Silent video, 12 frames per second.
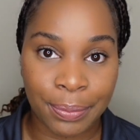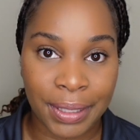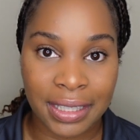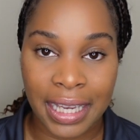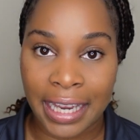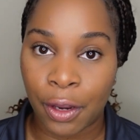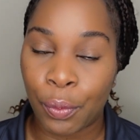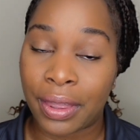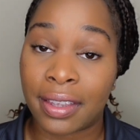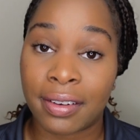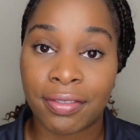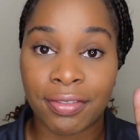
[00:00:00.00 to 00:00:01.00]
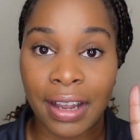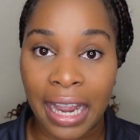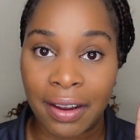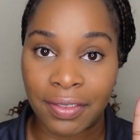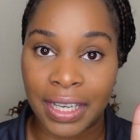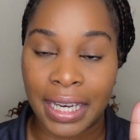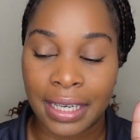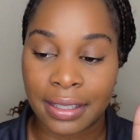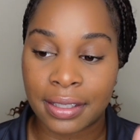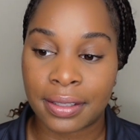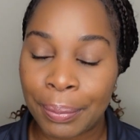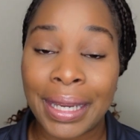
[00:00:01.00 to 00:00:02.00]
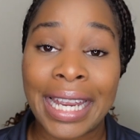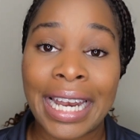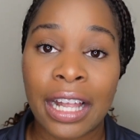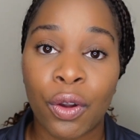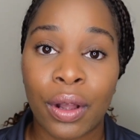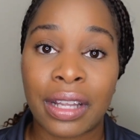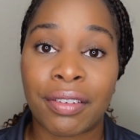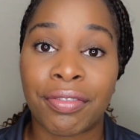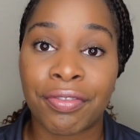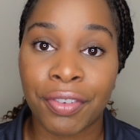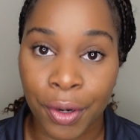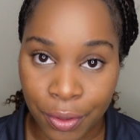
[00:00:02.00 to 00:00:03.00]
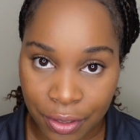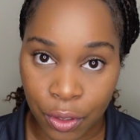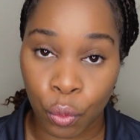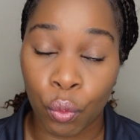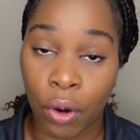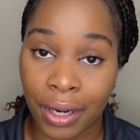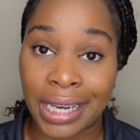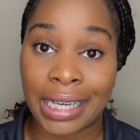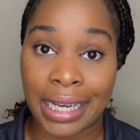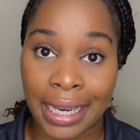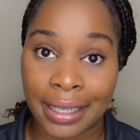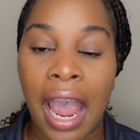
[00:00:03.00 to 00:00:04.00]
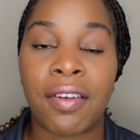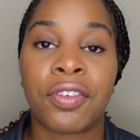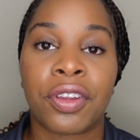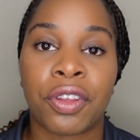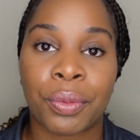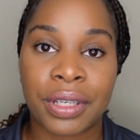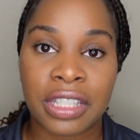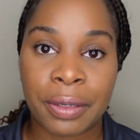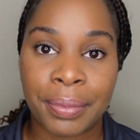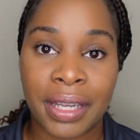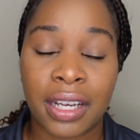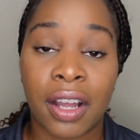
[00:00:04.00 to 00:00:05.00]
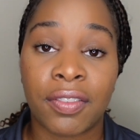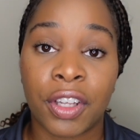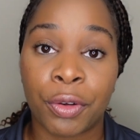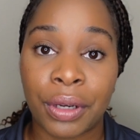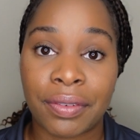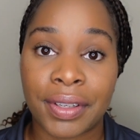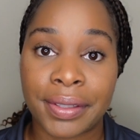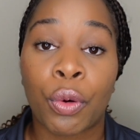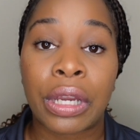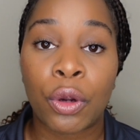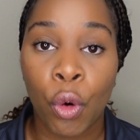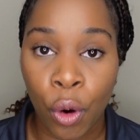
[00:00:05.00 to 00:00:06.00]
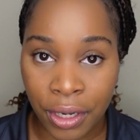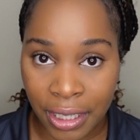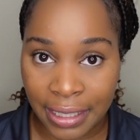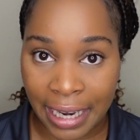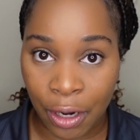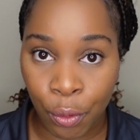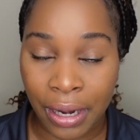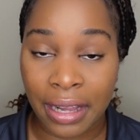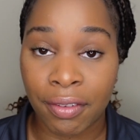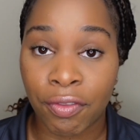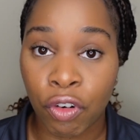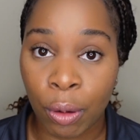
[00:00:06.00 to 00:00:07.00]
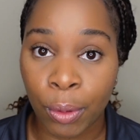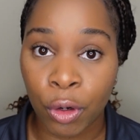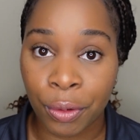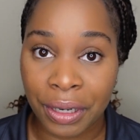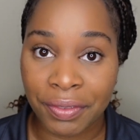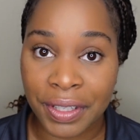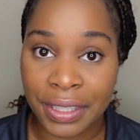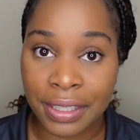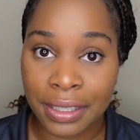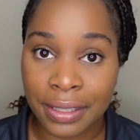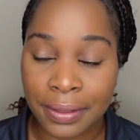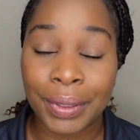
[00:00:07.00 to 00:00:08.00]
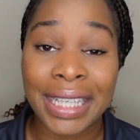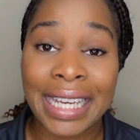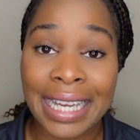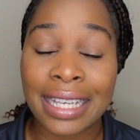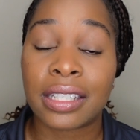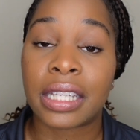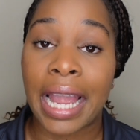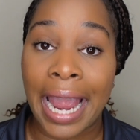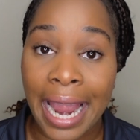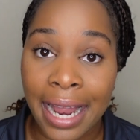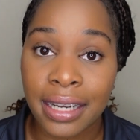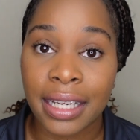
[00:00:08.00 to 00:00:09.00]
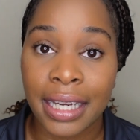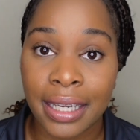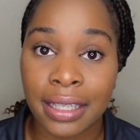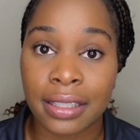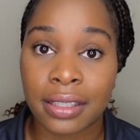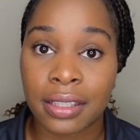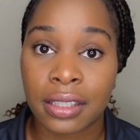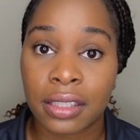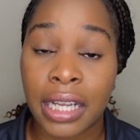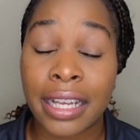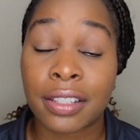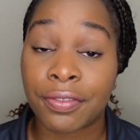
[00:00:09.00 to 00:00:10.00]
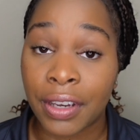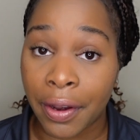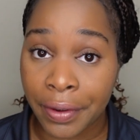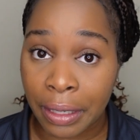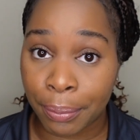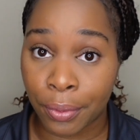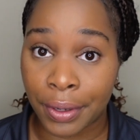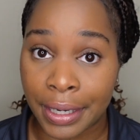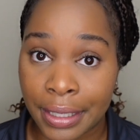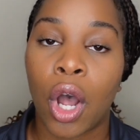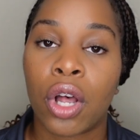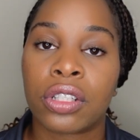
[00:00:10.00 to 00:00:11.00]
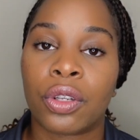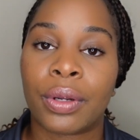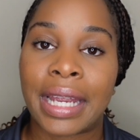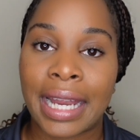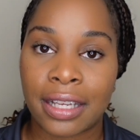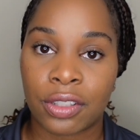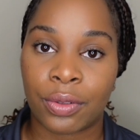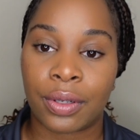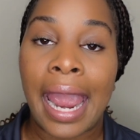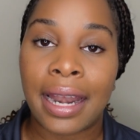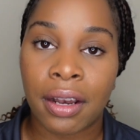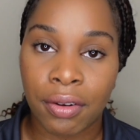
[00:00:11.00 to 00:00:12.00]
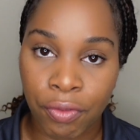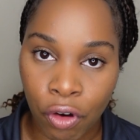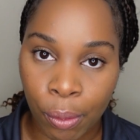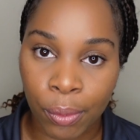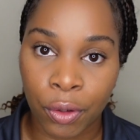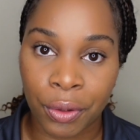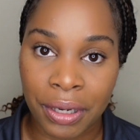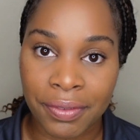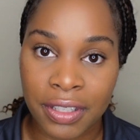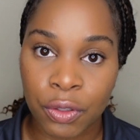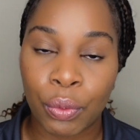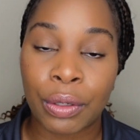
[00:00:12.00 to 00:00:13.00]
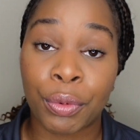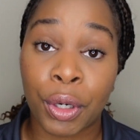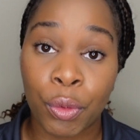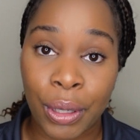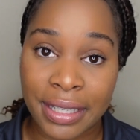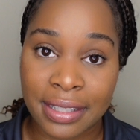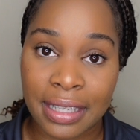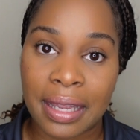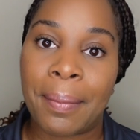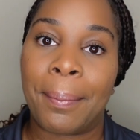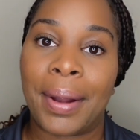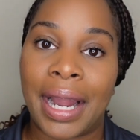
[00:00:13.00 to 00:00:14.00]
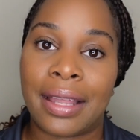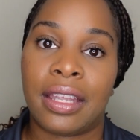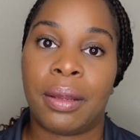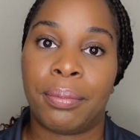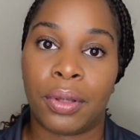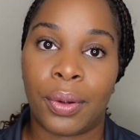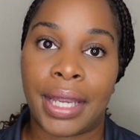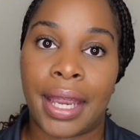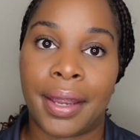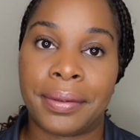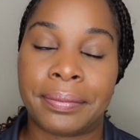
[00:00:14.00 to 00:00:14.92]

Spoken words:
be taken within 5 days, beginning on the first working day after the recipient of the grievance. Record the date when an informal grievance begins and ends. That's very important. Also cancel an informal grievance when requested by the employee.